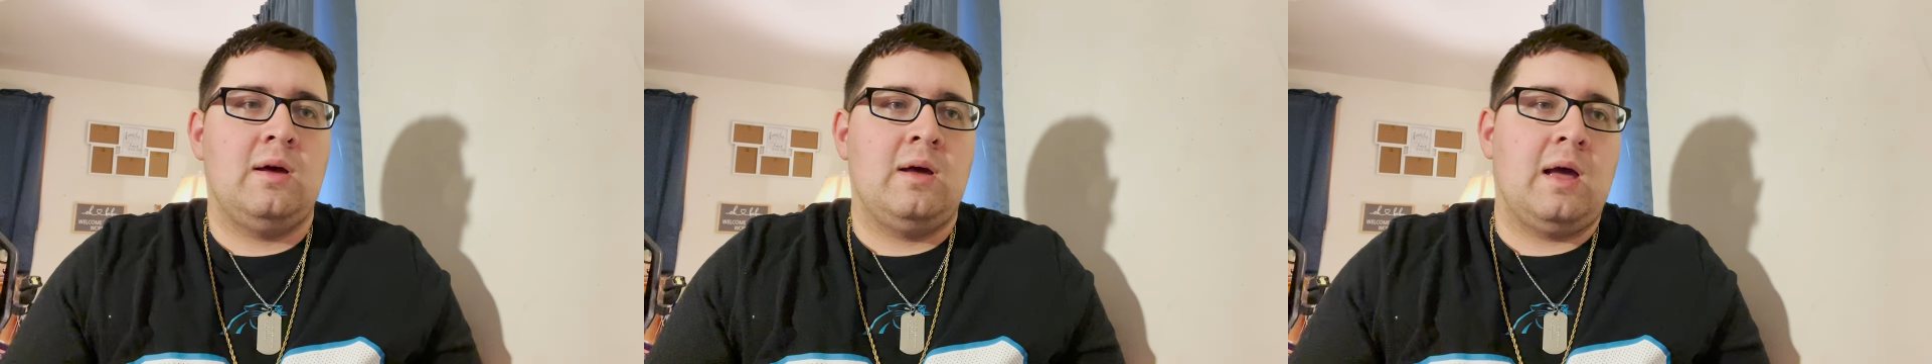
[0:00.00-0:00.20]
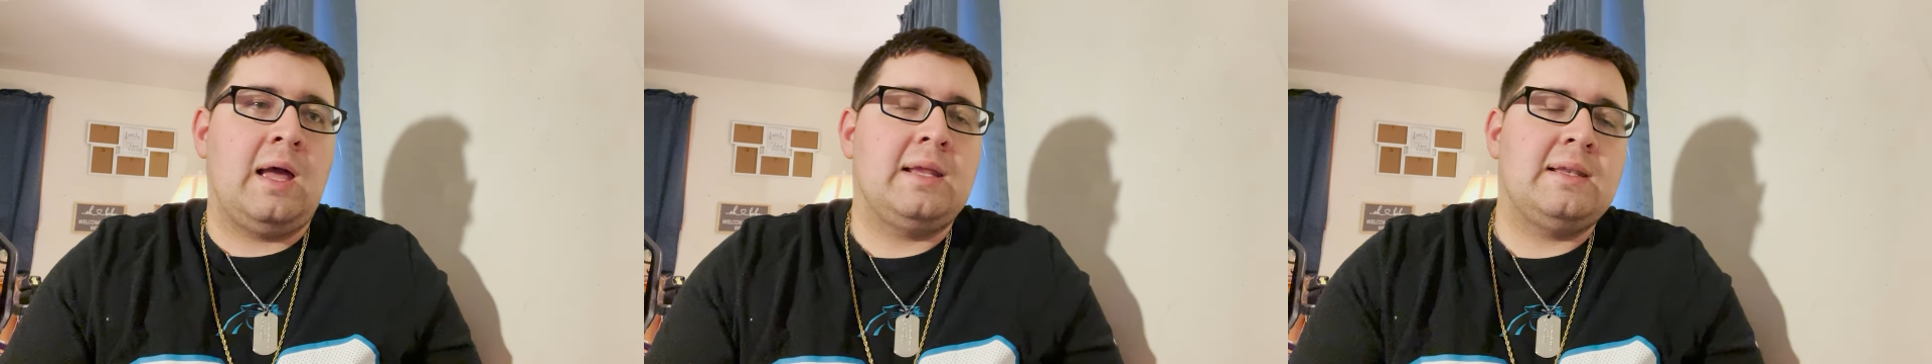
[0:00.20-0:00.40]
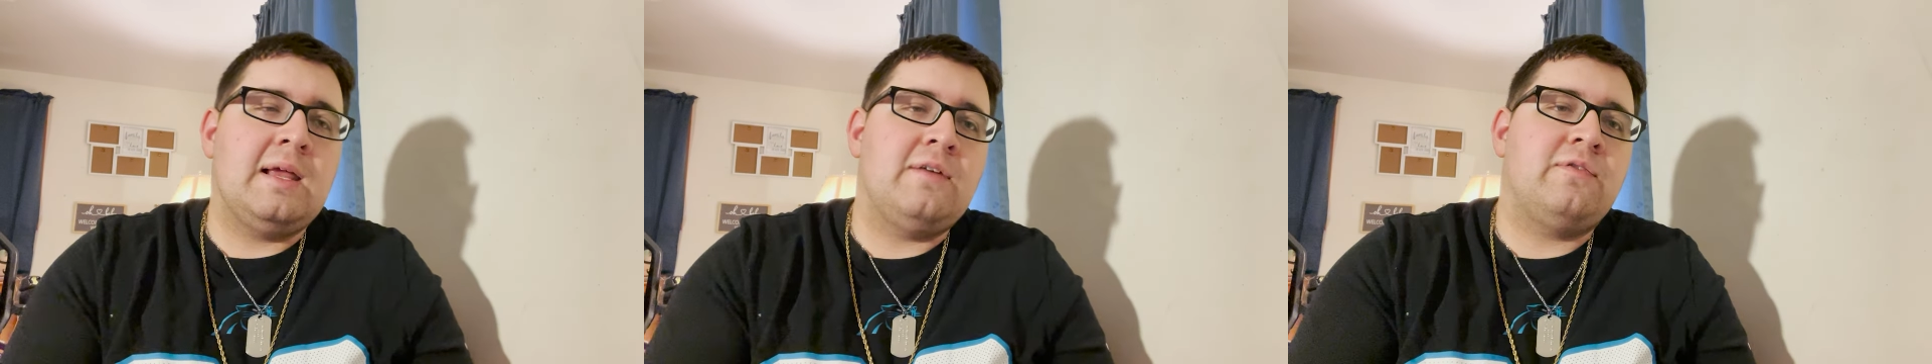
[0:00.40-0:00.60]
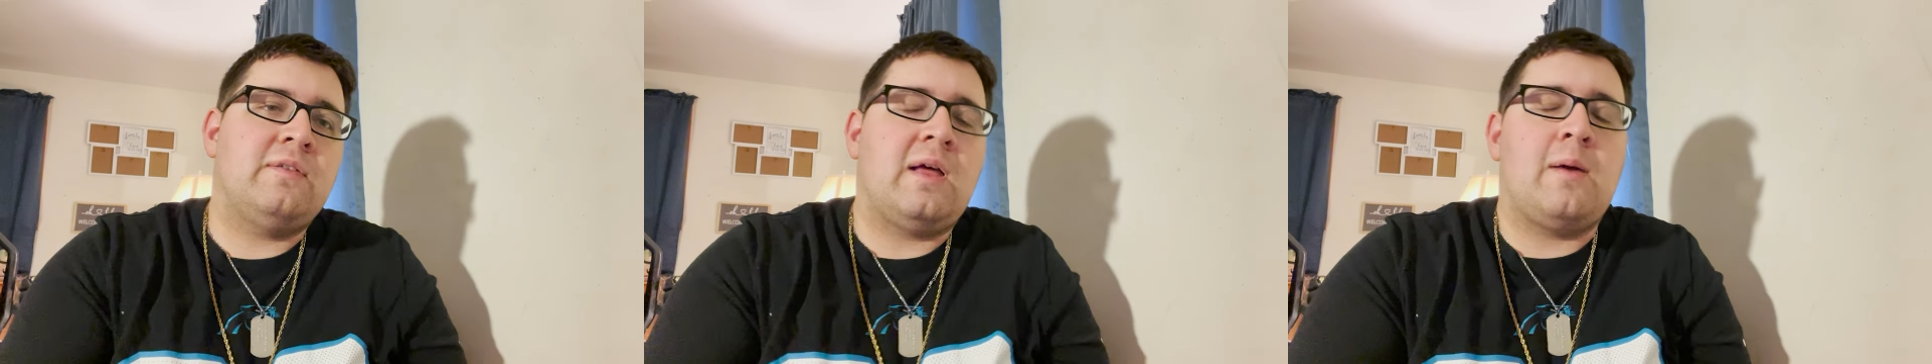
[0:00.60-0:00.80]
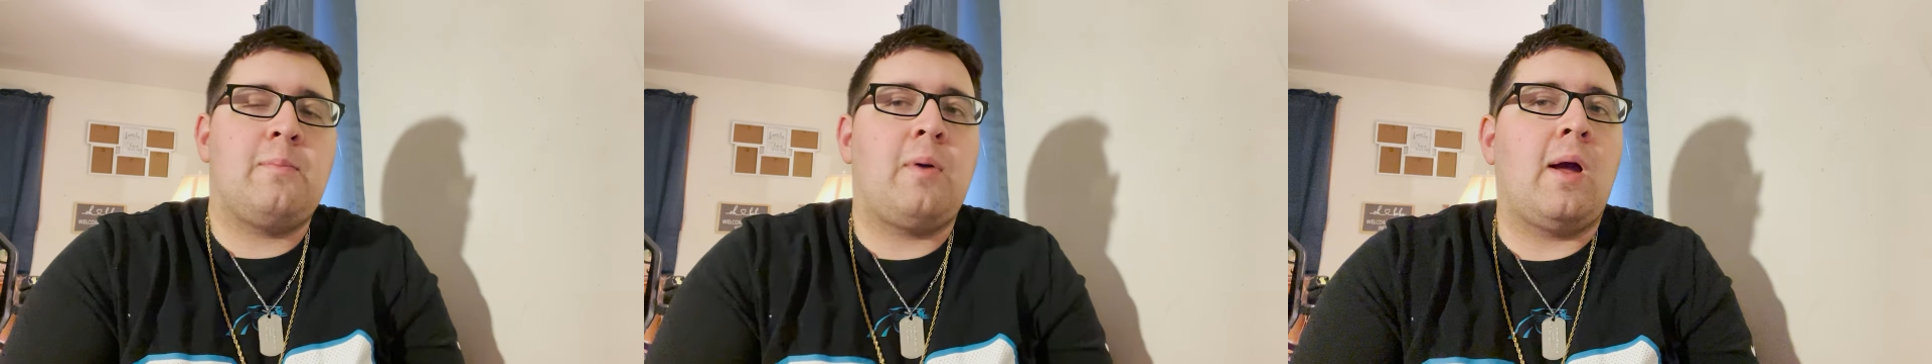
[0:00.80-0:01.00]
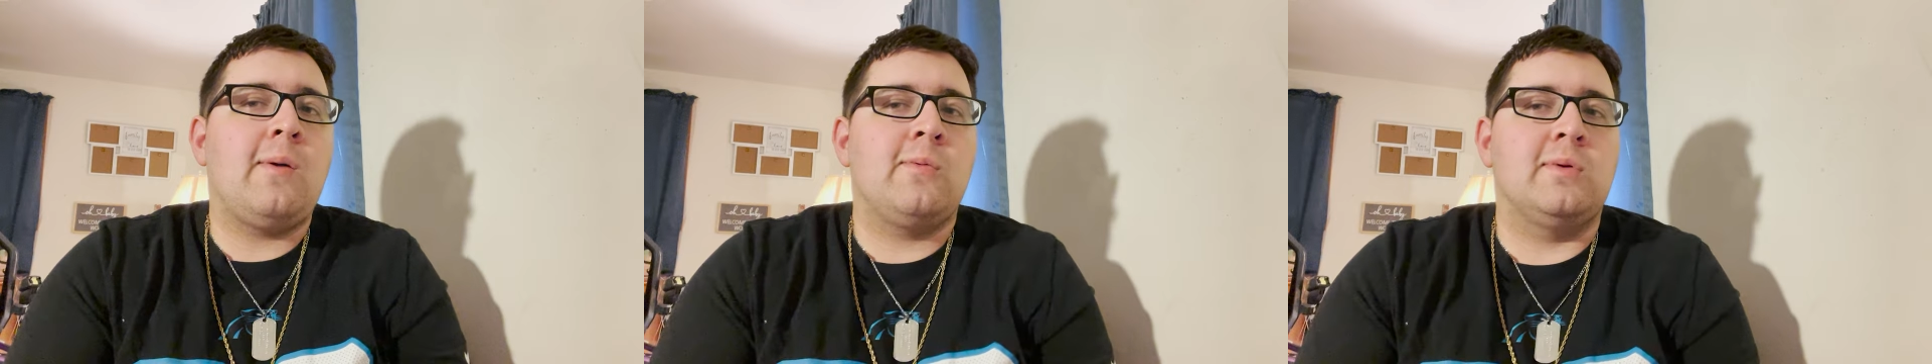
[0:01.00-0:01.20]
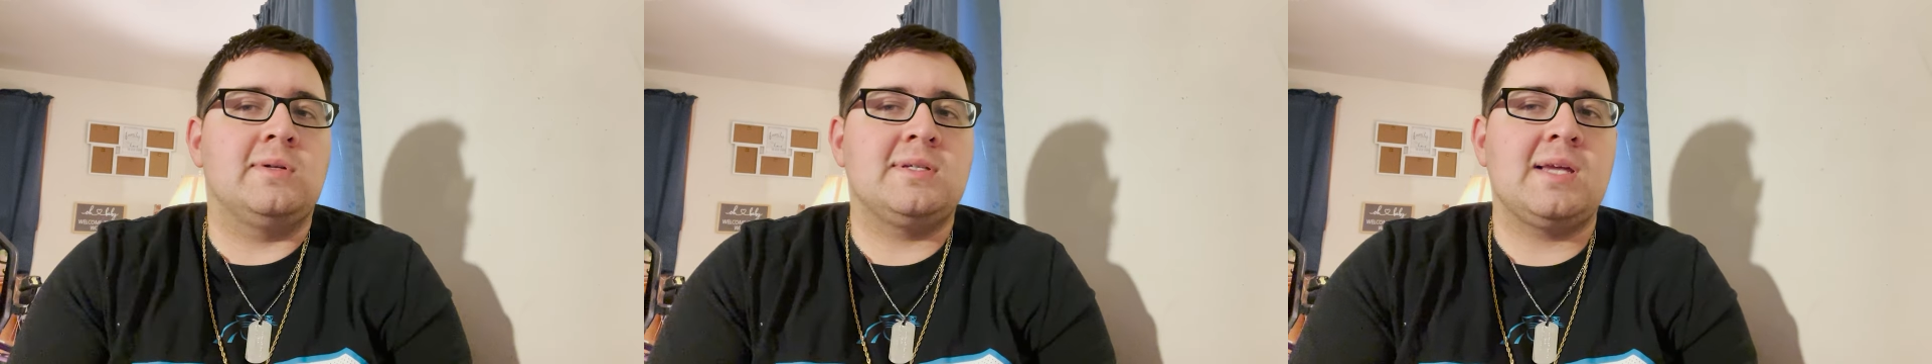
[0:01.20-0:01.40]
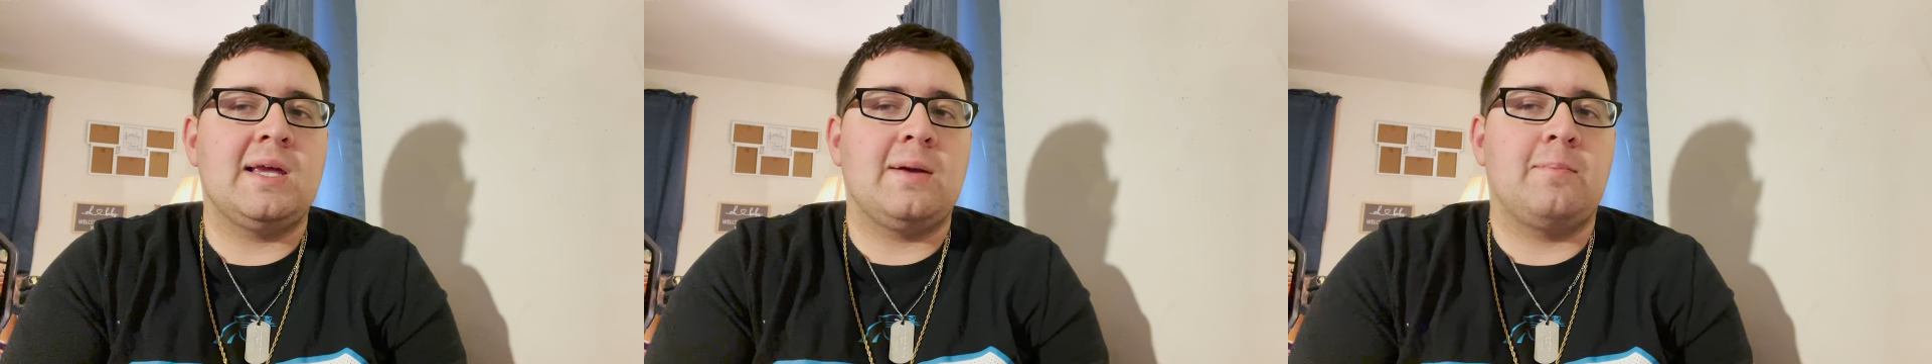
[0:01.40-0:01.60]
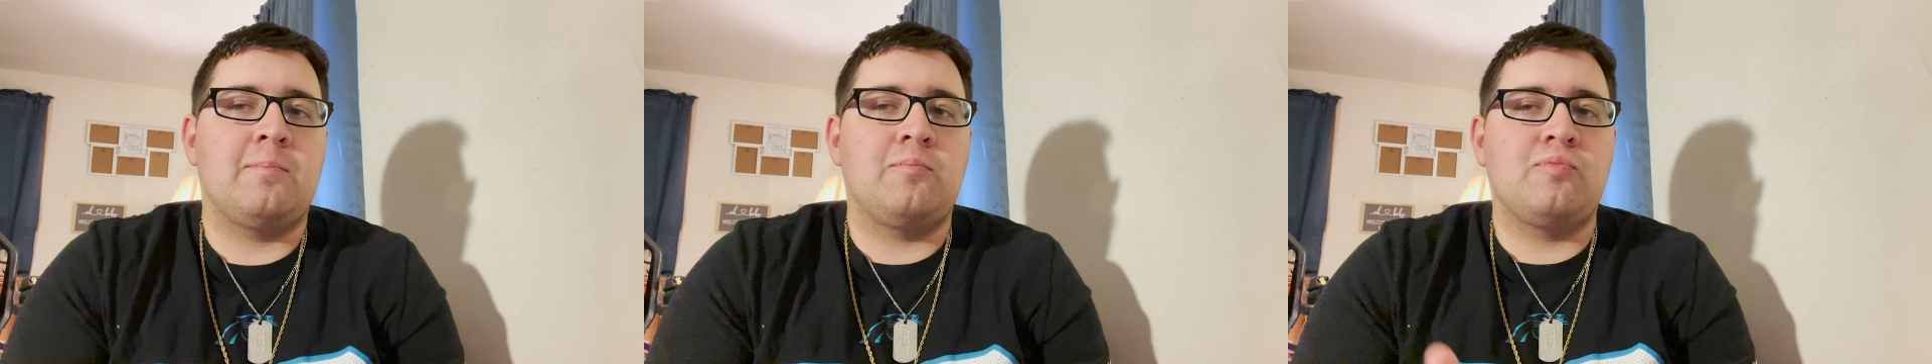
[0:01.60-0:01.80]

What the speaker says: I probably would say a